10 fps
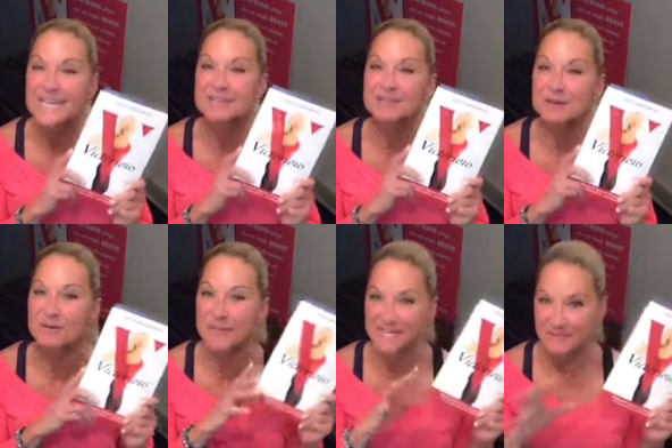So
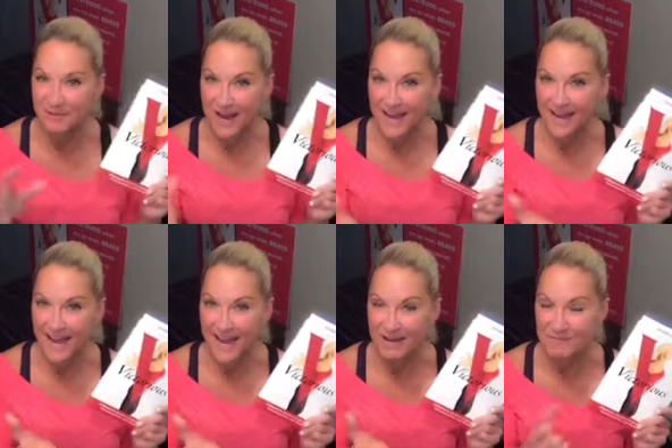that's why
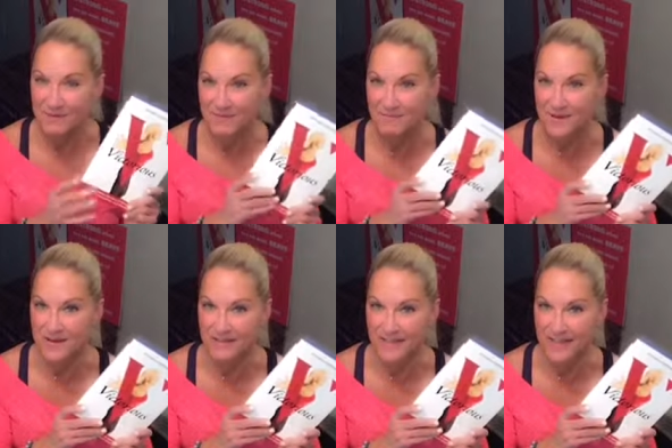I put them
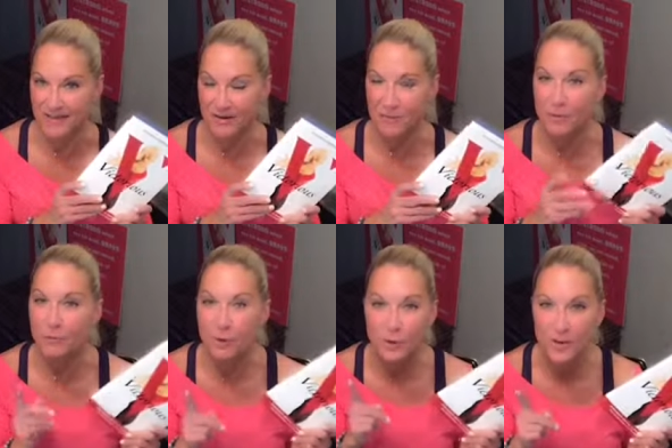all together.
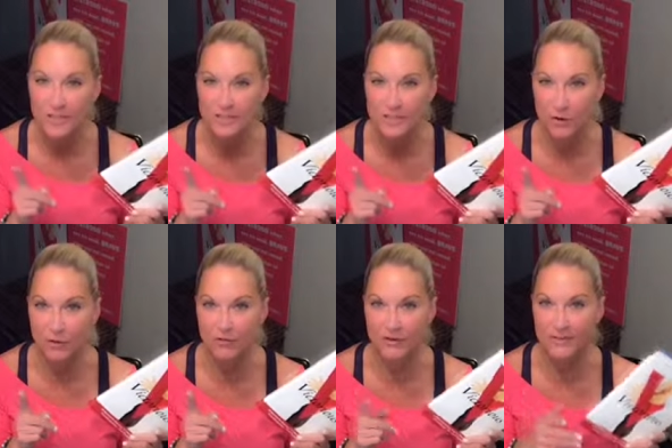But real quick, let's go
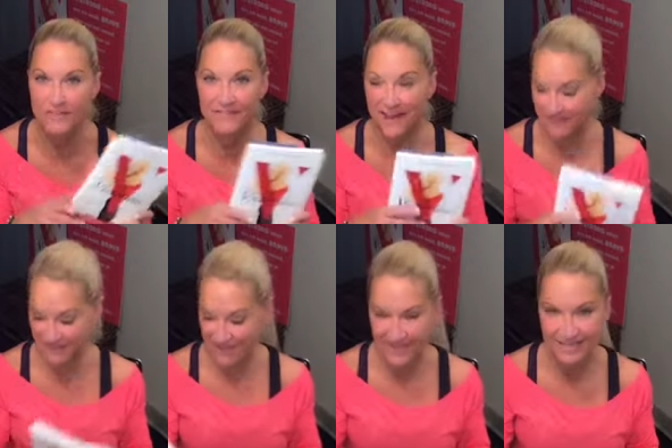over the 5
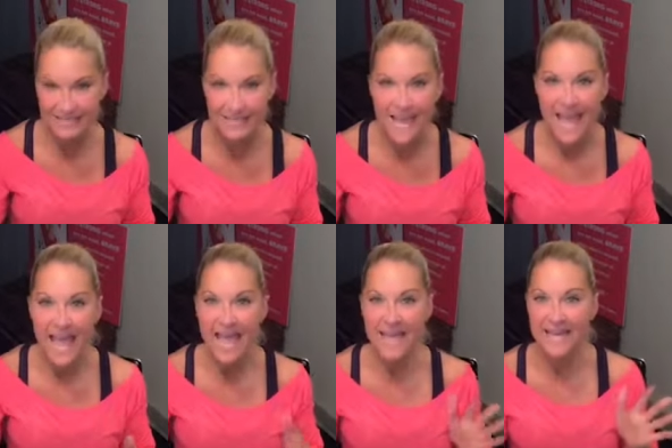V's.
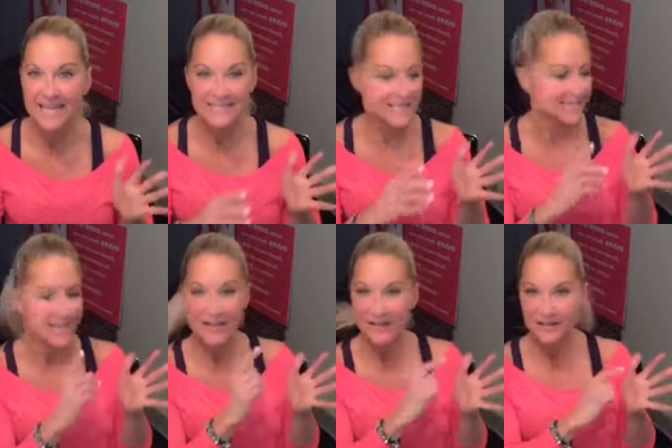And
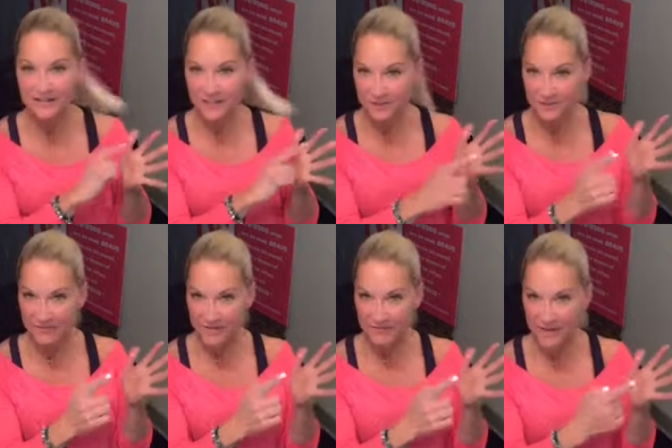since we have
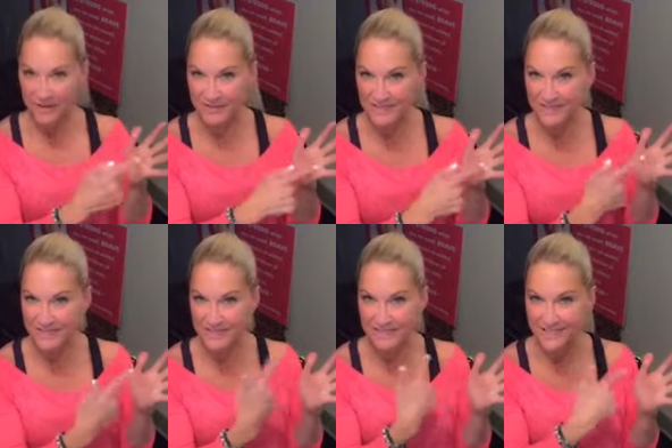5 fingers, it's
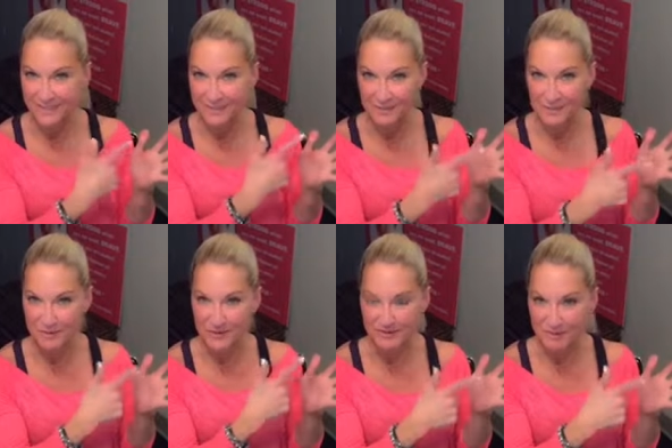easy
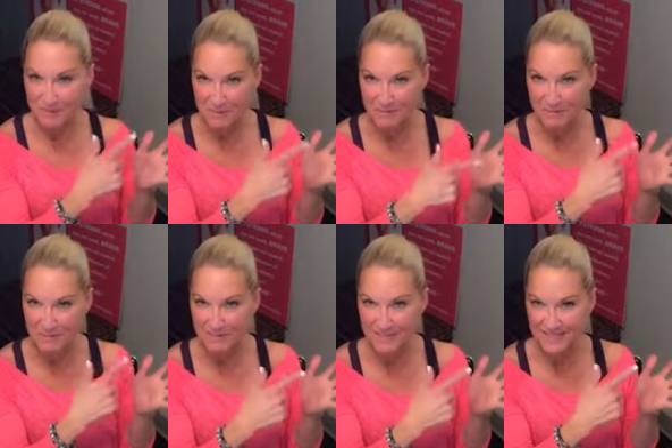to remember
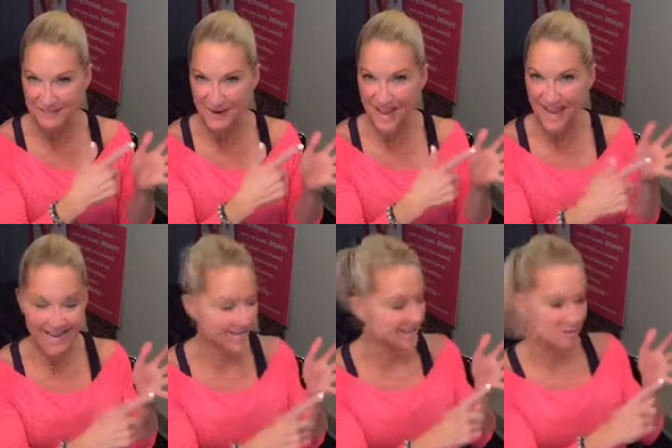them this
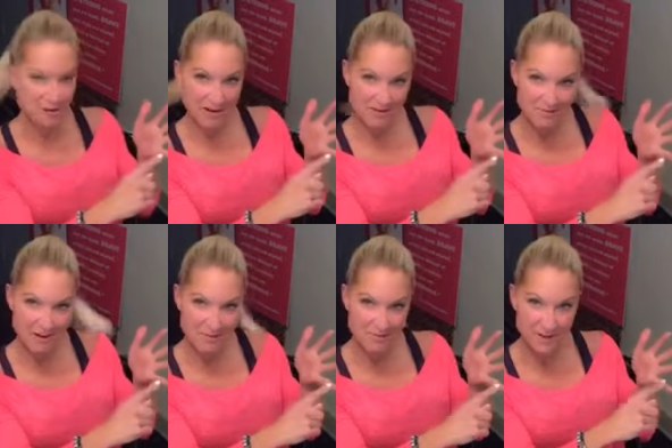way, starting
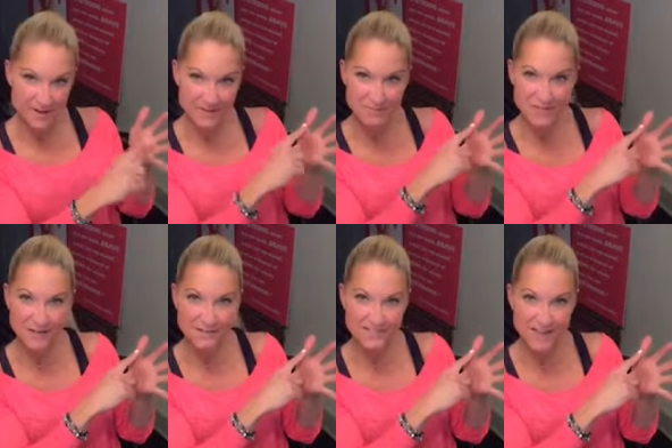from the bottom to go
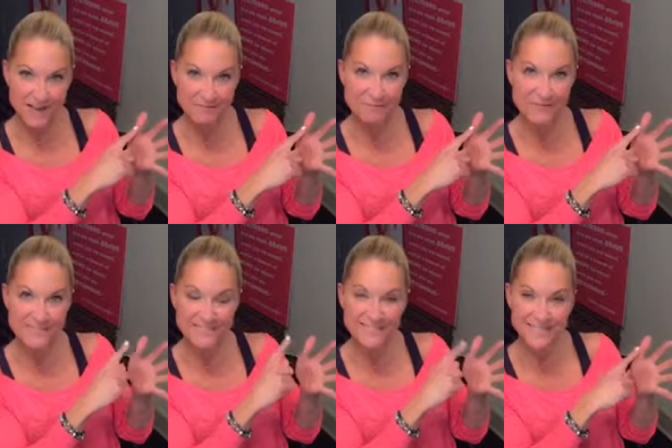to the top,
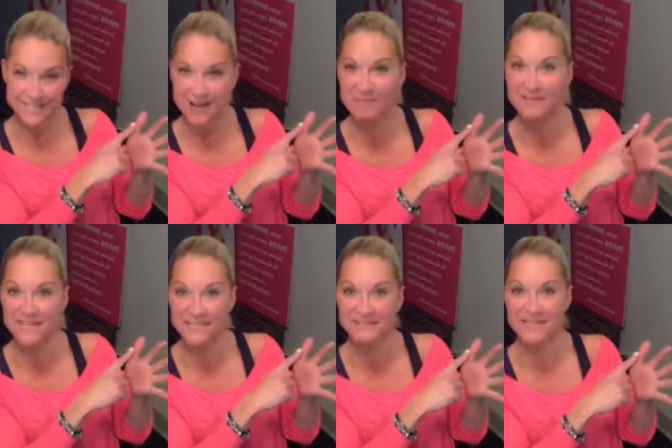which the top we
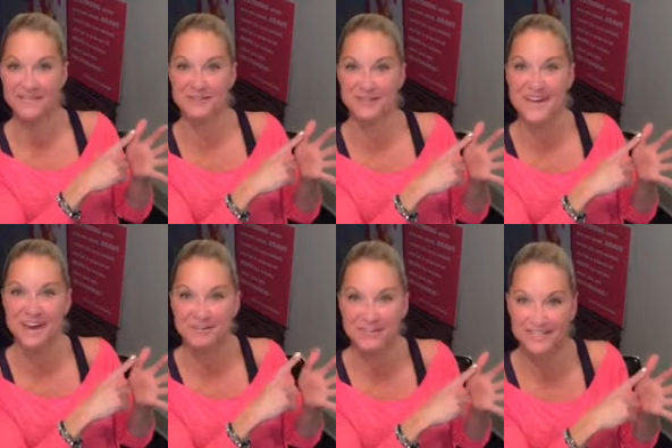get to victory,
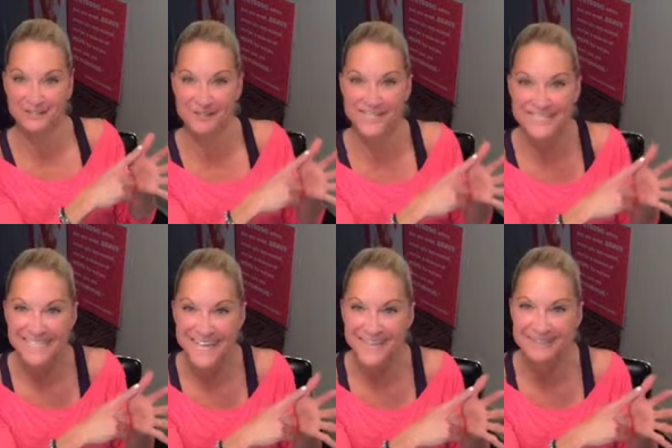our victorious
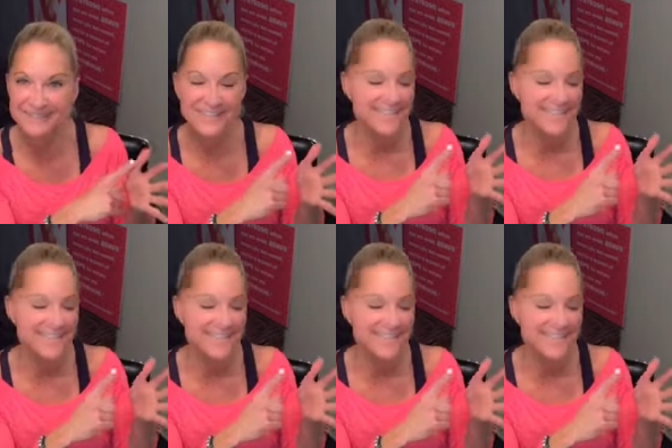life.